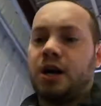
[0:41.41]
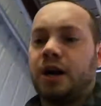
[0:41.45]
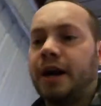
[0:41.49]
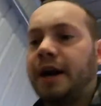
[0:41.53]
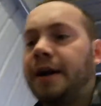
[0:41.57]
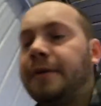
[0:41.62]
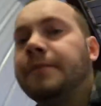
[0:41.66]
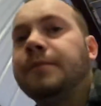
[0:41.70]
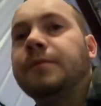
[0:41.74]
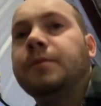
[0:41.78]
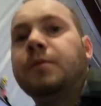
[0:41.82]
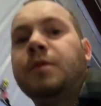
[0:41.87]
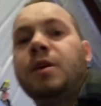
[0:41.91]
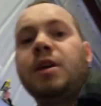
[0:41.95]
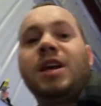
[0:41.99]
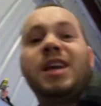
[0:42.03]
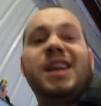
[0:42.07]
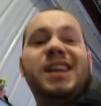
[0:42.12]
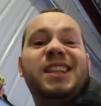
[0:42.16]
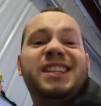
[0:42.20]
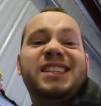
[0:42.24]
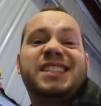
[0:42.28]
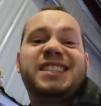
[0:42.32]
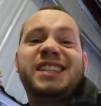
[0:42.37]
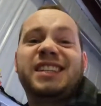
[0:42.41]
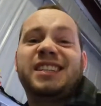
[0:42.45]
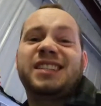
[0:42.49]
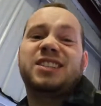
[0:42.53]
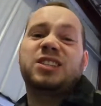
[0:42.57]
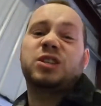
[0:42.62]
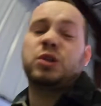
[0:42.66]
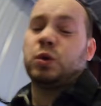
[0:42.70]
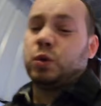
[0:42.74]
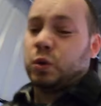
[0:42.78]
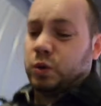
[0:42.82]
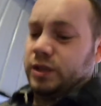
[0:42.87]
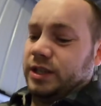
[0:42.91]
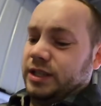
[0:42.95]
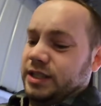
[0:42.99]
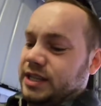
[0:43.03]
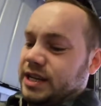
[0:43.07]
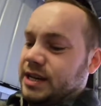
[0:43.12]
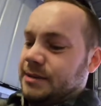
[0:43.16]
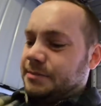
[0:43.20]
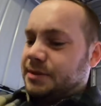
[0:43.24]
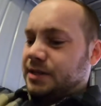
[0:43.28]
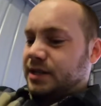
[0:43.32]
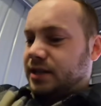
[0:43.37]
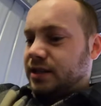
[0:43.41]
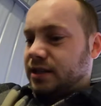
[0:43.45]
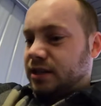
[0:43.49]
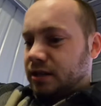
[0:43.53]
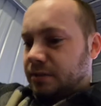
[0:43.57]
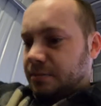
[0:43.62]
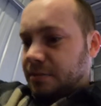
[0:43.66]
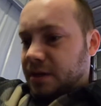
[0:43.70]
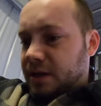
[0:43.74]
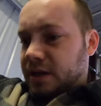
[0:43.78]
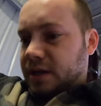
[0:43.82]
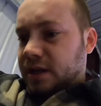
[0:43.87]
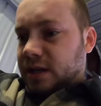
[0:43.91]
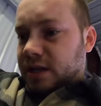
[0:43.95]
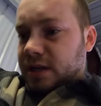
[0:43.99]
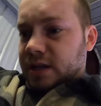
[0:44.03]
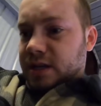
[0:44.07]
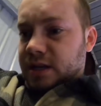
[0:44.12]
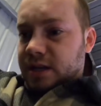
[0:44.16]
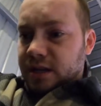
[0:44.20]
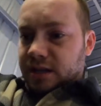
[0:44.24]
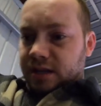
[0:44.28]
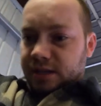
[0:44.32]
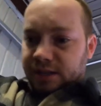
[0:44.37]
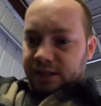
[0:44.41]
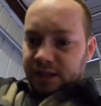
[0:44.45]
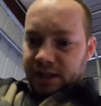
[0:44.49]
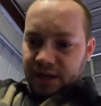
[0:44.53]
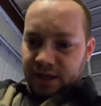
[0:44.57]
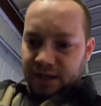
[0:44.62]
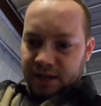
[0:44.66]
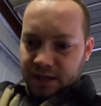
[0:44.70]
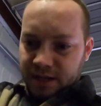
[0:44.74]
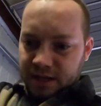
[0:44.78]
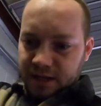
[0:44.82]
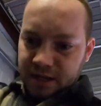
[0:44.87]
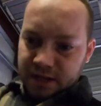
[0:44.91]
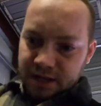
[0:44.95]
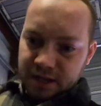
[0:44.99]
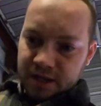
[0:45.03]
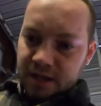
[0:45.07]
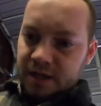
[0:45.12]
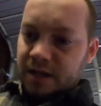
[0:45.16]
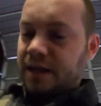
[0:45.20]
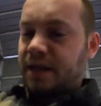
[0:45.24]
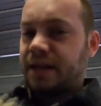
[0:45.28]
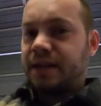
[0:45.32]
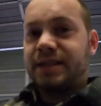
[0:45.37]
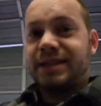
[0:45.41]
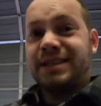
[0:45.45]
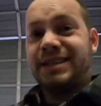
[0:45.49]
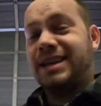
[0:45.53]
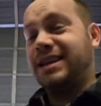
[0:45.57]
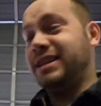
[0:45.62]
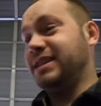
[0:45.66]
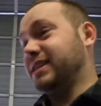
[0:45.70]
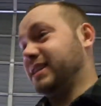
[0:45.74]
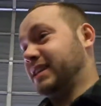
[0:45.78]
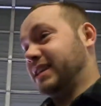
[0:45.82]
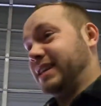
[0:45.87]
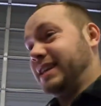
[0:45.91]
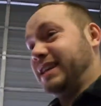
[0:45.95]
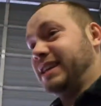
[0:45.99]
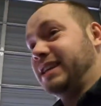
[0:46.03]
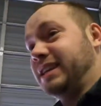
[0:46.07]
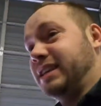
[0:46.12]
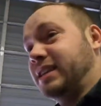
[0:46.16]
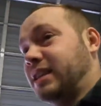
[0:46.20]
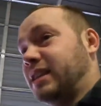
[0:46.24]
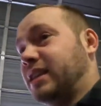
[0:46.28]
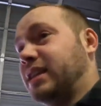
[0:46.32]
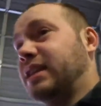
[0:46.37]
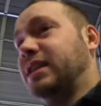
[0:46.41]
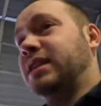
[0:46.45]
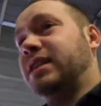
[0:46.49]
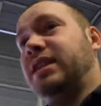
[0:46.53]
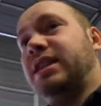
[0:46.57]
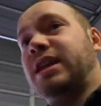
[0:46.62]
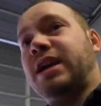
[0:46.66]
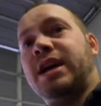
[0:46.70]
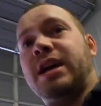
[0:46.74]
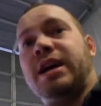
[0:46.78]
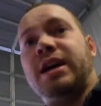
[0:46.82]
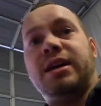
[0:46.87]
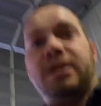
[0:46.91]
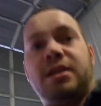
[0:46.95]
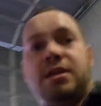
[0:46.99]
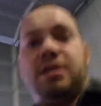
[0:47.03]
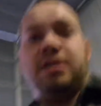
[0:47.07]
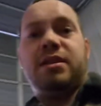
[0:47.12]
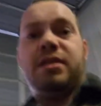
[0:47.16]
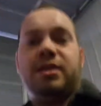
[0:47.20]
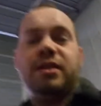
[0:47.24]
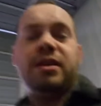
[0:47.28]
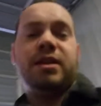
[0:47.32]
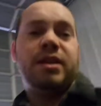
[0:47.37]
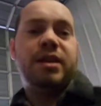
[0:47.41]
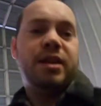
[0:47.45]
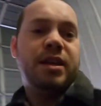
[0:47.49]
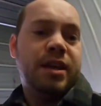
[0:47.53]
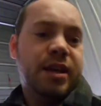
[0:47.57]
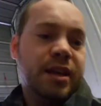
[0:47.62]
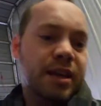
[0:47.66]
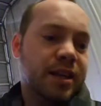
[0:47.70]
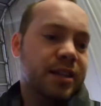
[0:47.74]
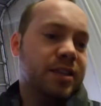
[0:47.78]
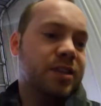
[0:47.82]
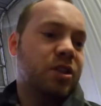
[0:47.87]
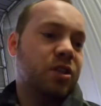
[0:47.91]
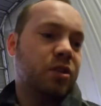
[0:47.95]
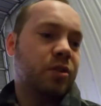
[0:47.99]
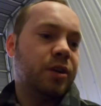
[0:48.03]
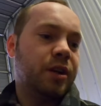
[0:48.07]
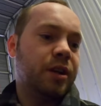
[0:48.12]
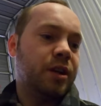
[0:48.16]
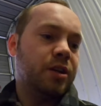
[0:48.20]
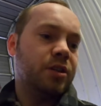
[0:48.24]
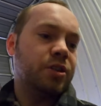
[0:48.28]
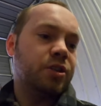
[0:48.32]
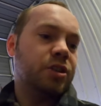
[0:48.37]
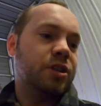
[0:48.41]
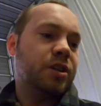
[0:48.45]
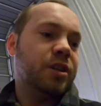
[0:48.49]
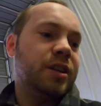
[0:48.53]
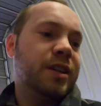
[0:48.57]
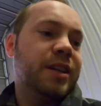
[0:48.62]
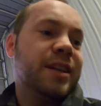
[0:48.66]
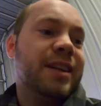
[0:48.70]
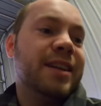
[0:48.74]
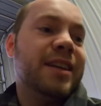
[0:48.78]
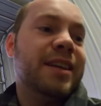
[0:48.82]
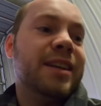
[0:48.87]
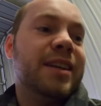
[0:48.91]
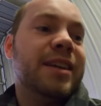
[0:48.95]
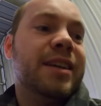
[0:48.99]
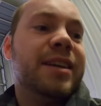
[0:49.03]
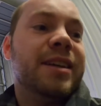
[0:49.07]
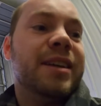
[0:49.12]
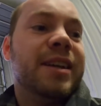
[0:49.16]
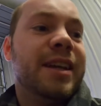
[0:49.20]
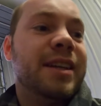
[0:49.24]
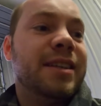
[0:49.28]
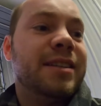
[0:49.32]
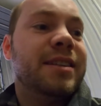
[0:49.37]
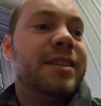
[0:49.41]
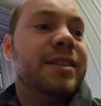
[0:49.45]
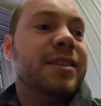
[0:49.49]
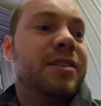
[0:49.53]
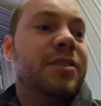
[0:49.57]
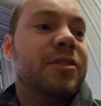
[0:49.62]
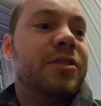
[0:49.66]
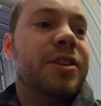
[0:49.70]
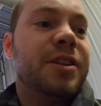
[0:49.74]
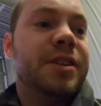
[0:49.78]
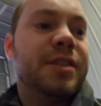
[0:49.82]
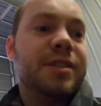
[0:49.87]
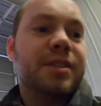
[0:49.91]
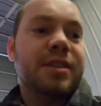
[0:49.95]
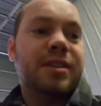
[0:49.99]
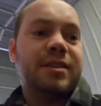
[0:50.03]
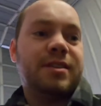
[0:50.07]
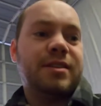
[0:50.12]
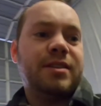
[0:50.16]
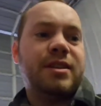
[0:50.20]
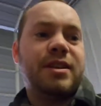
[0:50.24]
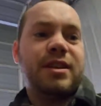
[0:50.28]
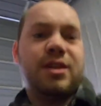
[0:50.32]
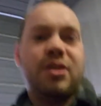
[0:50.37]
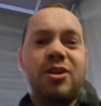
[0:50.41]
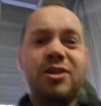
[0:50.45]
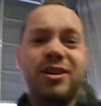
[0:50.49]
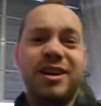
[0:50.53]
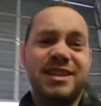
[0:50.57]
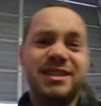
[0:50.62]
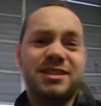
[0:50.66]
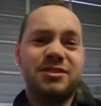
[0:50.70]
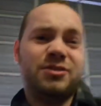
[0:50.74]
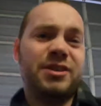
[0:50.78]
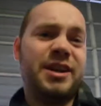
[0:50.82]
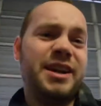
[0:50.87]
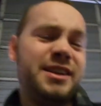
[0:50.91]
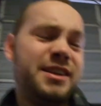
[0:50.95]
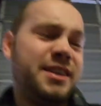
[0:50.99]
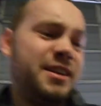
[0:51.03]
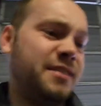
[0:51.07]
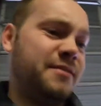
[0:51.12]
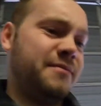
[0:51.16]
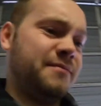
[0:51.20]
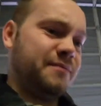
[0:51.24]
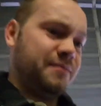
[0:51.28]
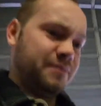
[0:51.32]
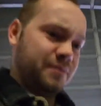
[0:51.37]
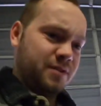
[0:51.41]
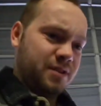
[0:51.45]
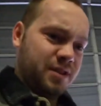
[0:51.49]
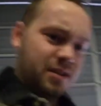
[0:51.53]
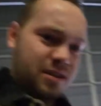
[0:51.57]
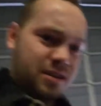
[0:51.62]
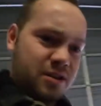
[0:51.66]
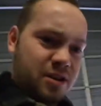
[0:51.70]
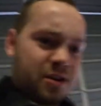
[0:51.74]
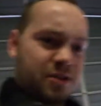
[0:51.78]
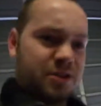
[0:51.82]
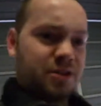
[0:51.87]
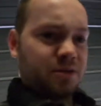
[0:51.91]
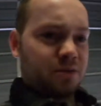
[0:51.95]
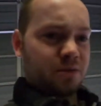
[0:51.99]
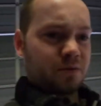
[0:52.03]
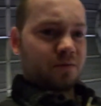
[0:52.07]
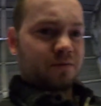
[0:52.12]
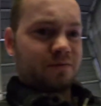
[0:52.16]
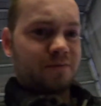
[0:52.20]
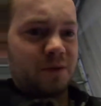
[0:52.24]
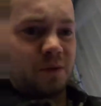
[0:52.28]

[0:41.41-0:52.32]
All right, let's check this coolant temp sensor because it's telling Keith that it's 318 degrees and the car hasn't ran yet. Also,